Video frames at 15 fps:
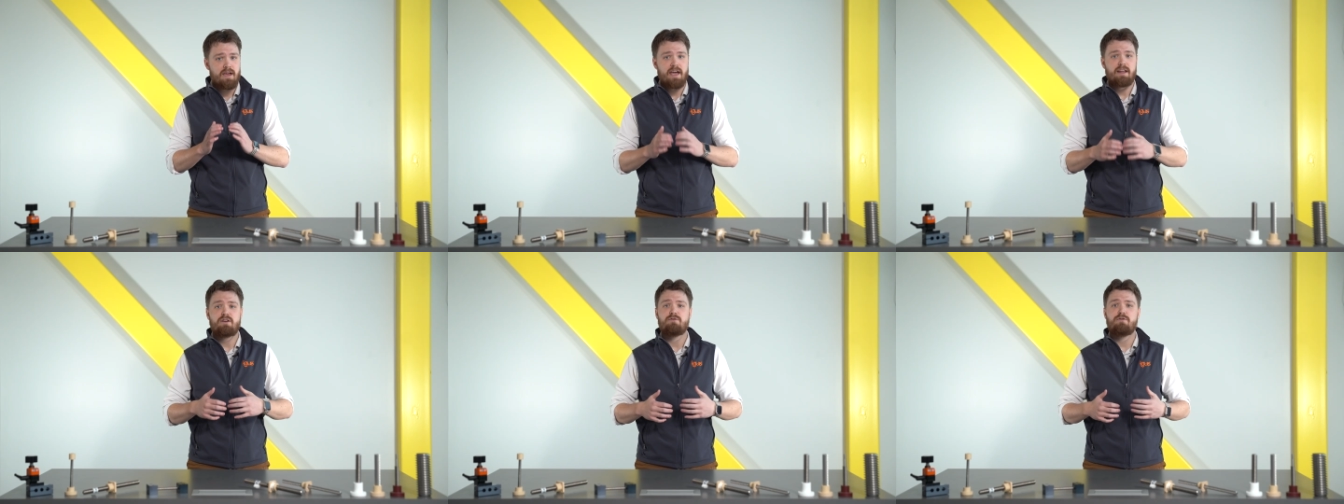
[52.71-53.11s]

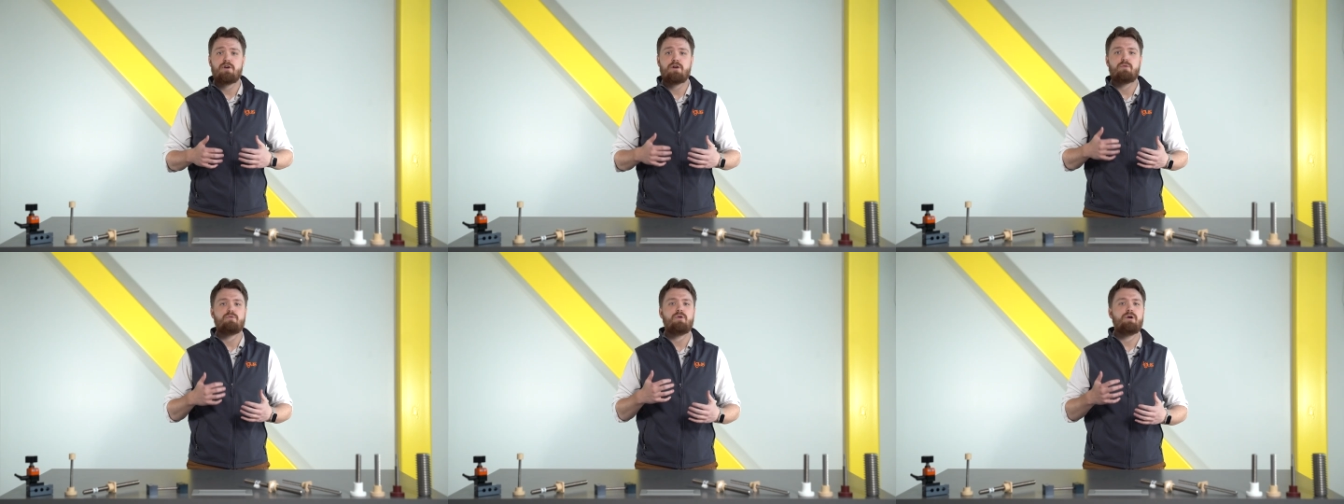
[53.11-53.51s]
and
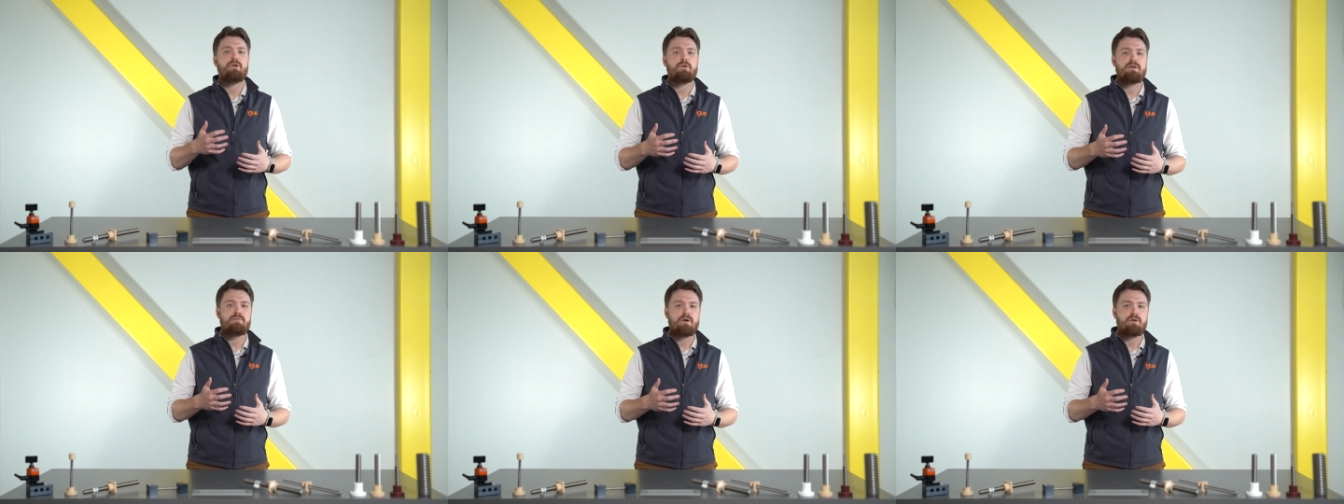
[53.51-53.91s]
convert
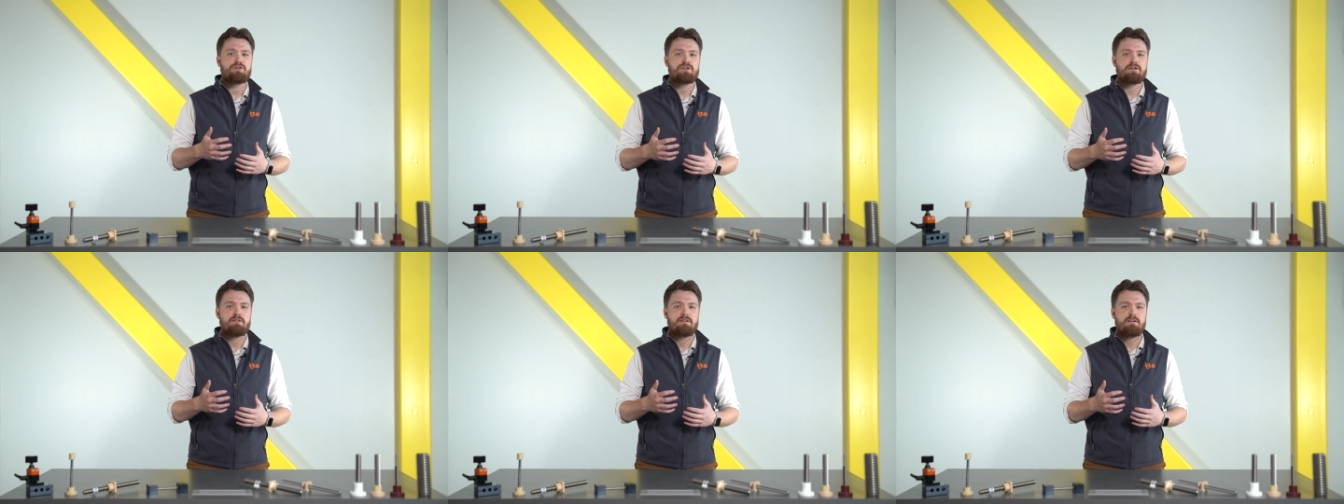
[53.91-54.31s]
rotary
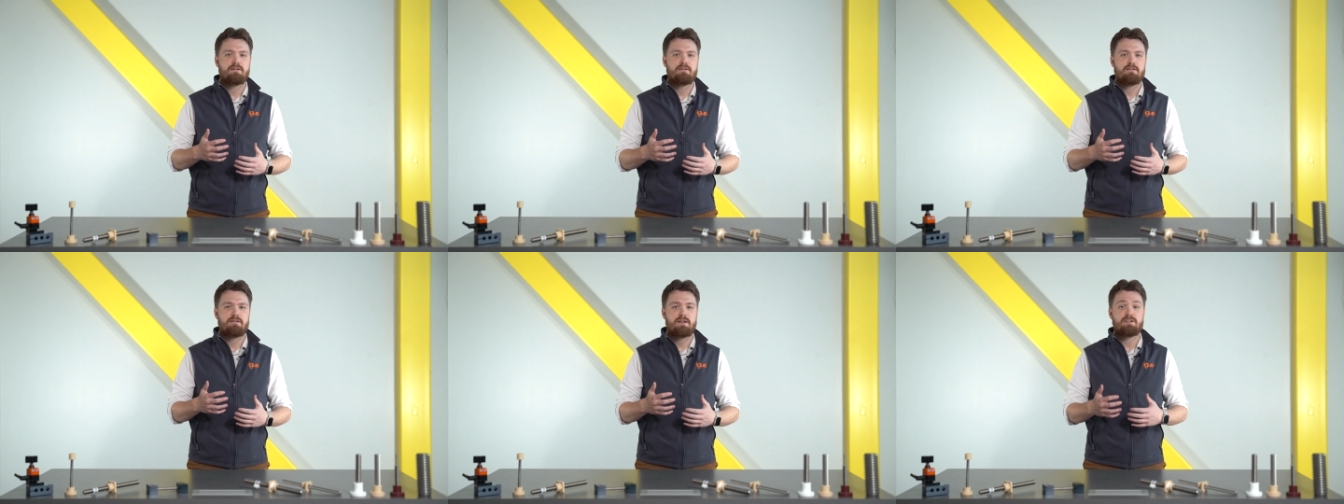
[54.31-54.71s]
motion
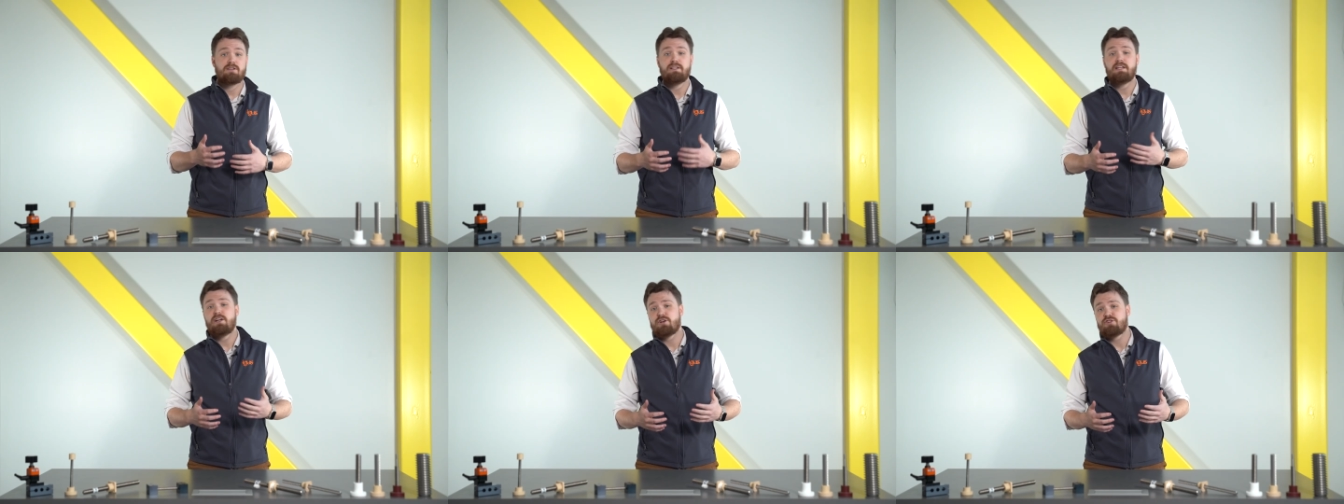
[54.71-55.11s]
into
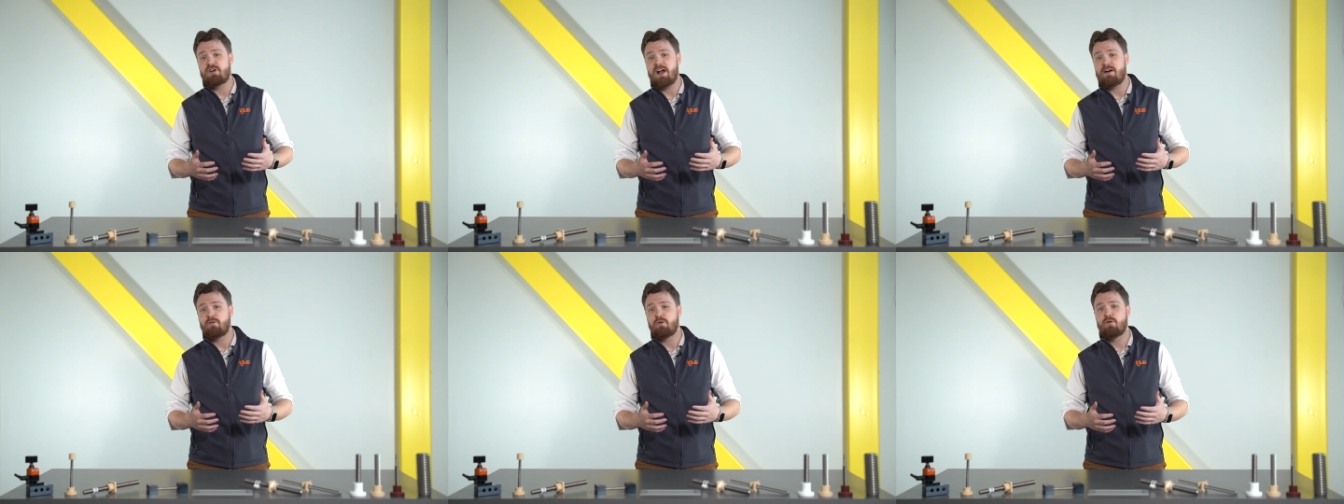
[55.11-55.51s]
linear
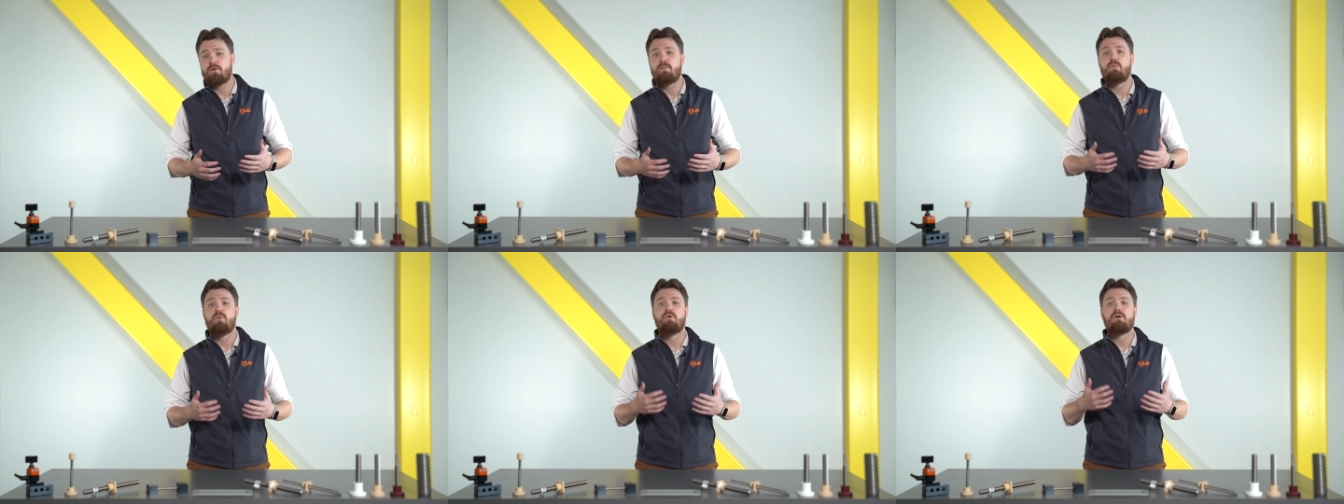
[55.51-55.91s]
travel
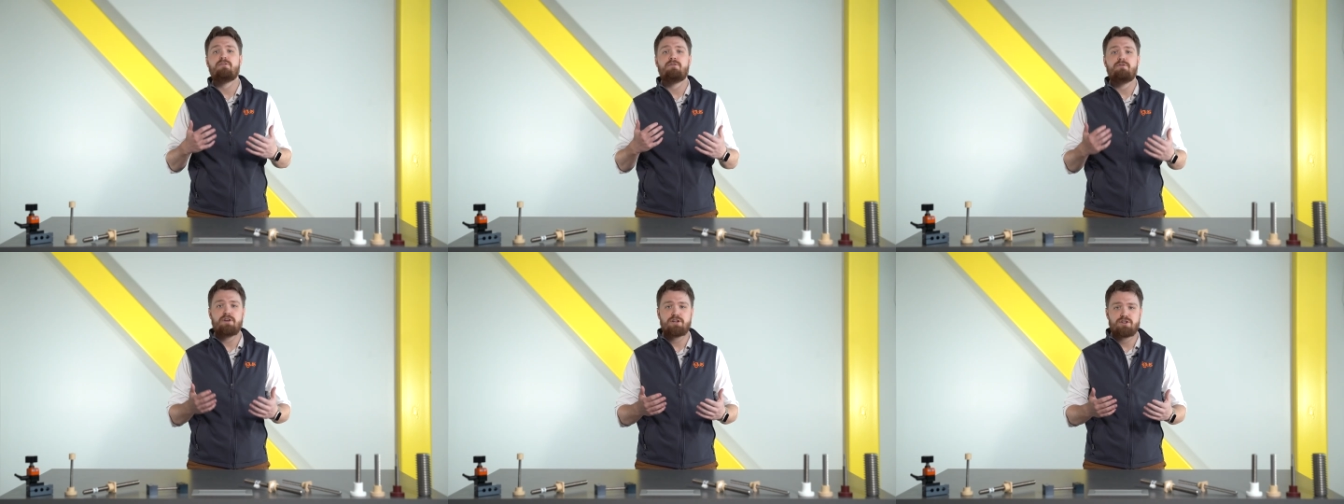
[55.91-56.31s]
more
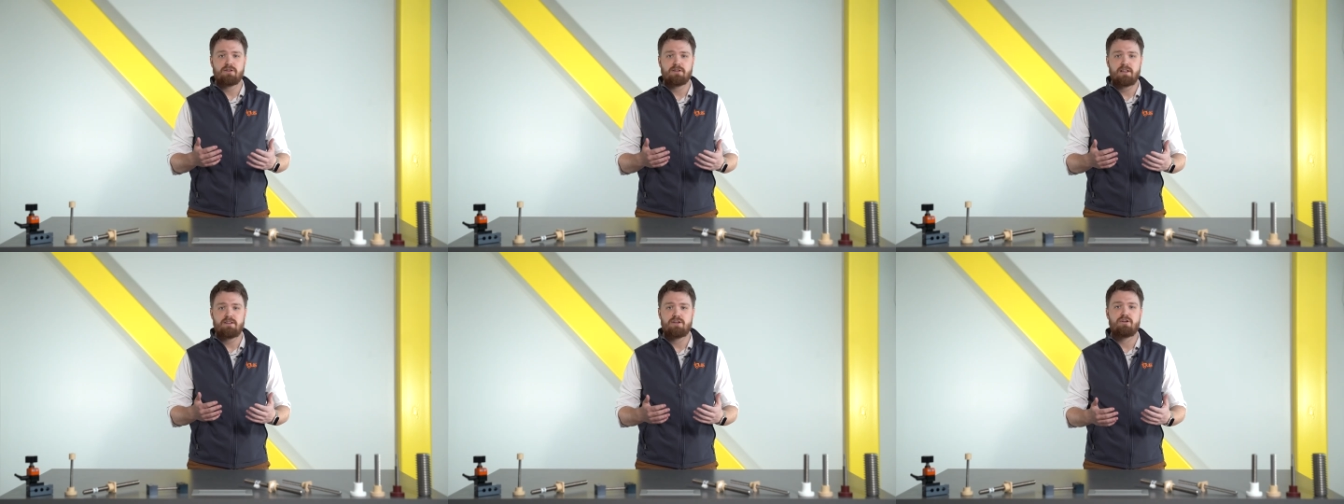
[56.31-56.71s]

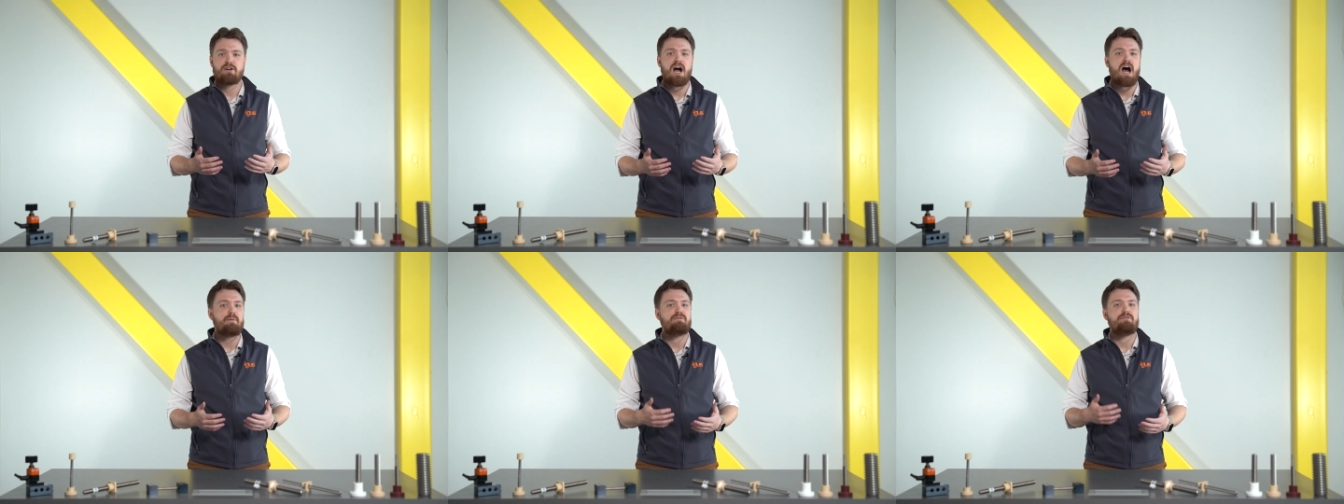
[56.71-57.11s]
efficiently than your
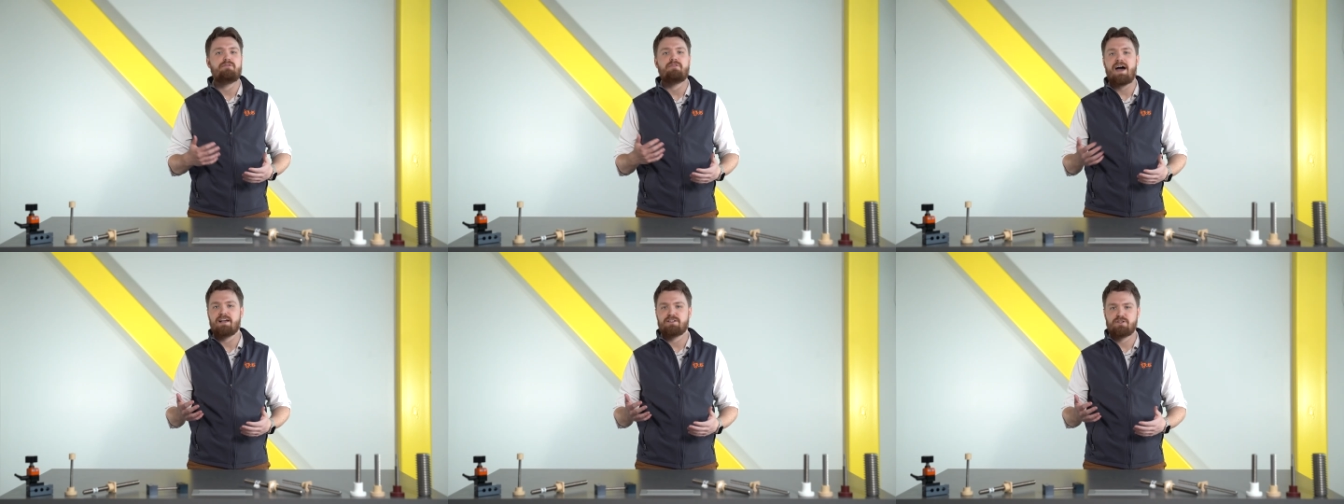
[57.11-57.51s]
common
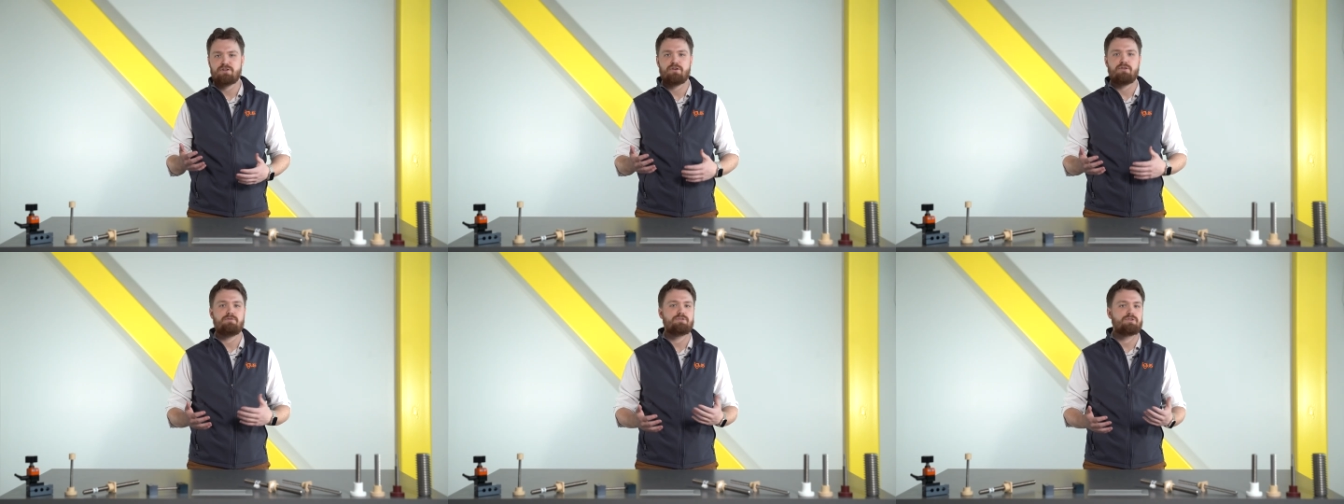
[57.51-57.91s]

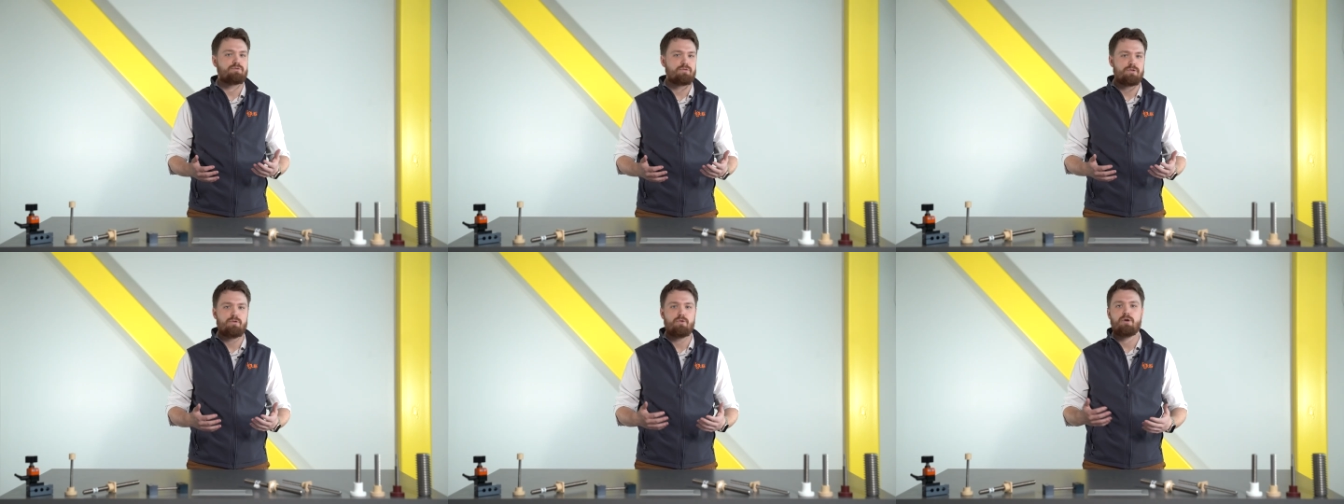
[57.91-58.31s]
fastener,
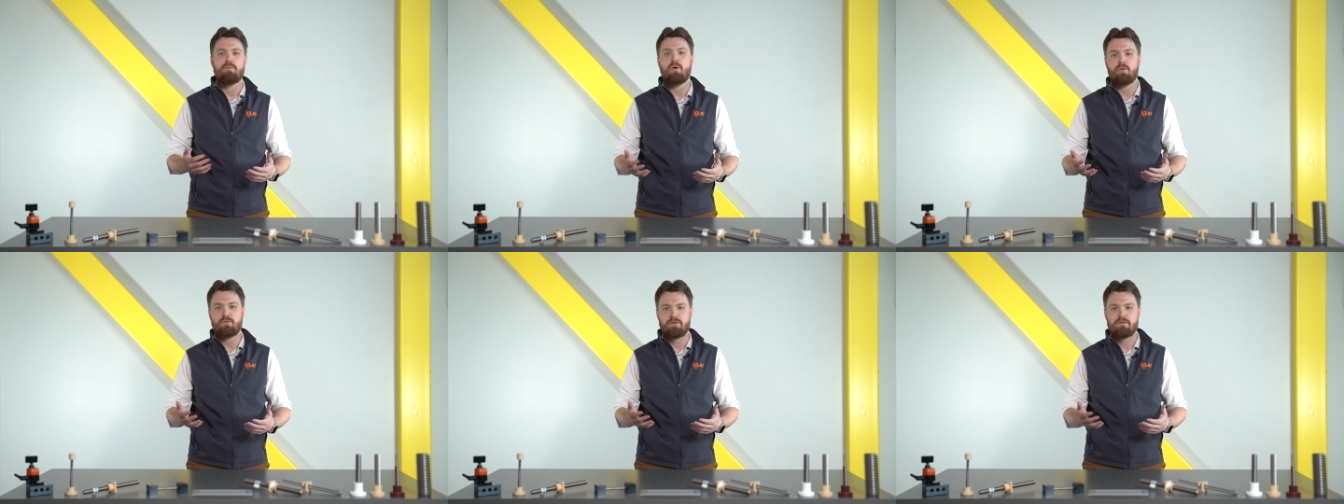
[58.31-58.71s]
screw, or
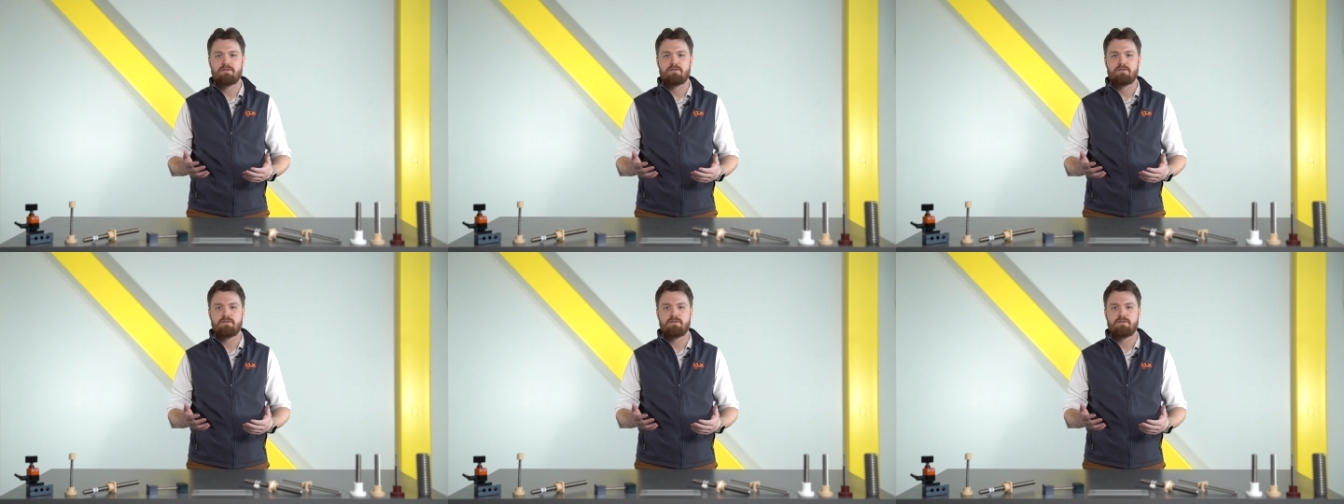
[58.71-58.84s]
bolt.